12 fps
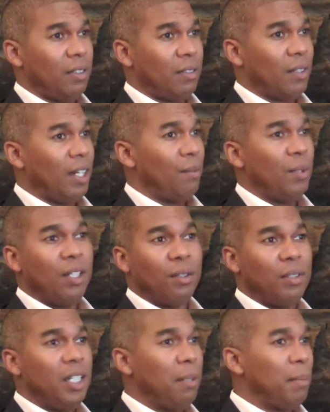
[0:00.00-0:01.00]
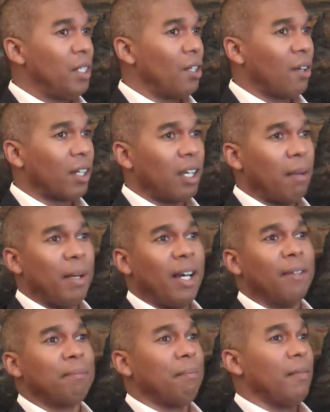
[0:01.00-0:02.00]
right? We don't need to be talking
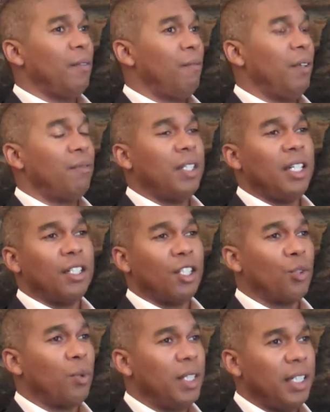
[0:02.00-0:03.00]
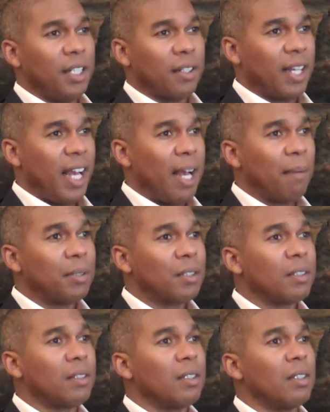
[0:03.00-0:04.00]
about 15 to 20 year
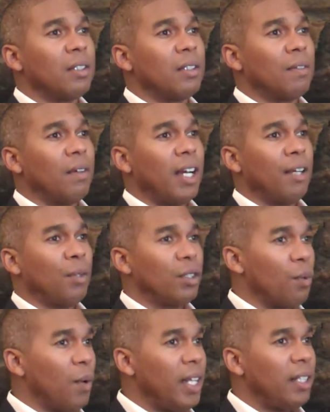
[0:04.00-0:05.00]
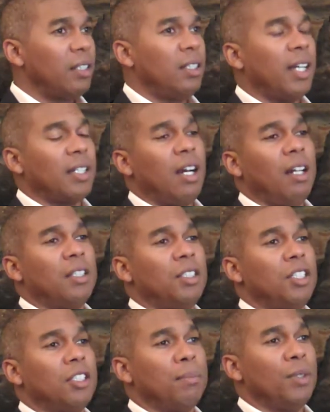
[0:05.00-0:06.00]
gaps, right? With the way this technology
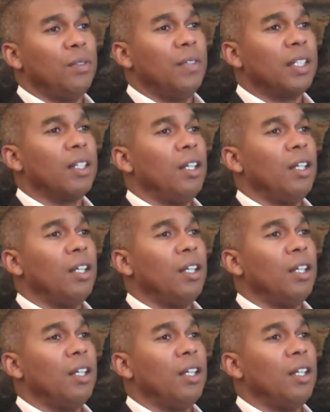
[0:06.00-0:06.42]
is moving,